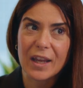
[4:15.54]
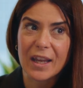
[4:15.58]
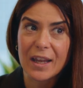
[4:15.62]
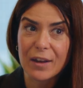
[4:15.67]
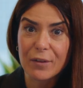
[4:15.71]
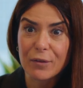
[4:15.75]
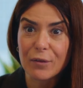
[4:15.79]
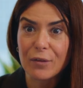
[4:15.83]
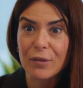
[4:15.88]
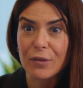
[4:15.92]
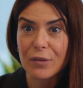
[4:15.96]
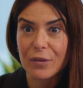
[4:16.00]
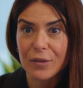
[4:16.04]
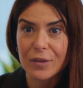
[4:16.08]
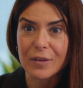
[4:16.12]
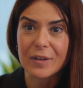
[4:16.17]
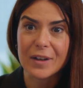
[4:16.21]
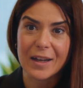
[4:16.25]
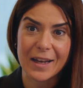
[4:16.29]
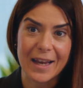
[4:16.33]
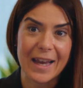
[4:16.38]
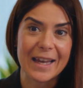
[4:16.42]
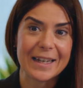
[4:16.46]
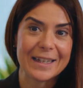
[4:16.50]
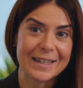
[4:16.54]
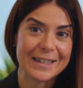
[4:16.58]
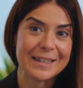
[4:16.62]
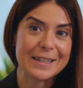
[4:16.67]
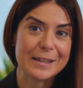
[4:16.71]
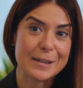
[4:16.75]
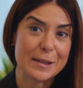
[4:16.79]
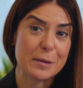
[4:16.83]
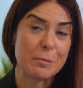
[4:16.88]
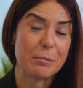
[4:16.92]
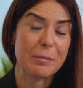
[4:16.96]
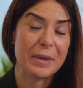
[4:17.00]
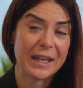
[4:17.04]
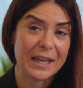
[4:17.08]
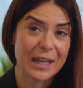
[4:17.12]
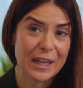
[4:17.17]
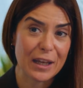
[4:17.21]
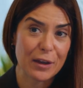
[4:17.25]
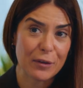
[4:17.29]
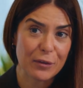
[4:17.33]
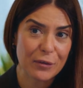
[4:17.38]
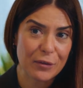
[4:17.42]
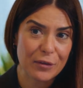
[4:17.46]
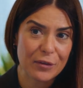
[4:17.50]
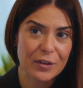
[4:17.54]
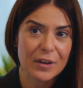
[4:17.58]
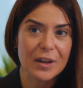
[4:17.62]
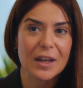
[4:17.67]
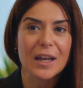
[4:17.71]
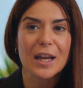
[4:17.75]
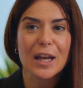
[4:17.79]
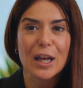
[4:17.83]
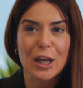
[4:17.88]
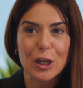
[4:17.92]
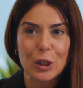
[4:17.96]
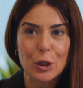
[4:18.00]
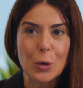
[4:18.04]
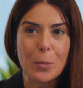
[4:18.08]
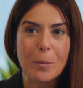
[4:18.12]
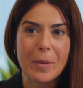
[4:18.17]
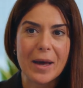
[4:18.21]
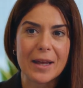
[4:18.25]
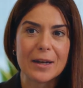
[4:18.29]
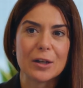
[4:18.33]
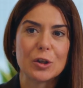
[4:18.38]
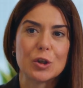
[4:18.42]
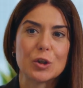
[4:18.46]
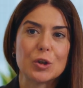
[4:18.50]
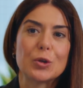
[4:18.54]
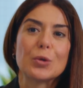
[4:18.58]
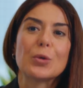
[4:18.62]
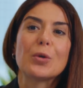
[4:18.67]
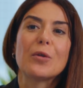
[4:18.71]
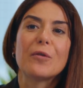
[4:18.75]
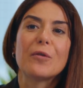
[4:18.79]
if, and it is a big if, you manage to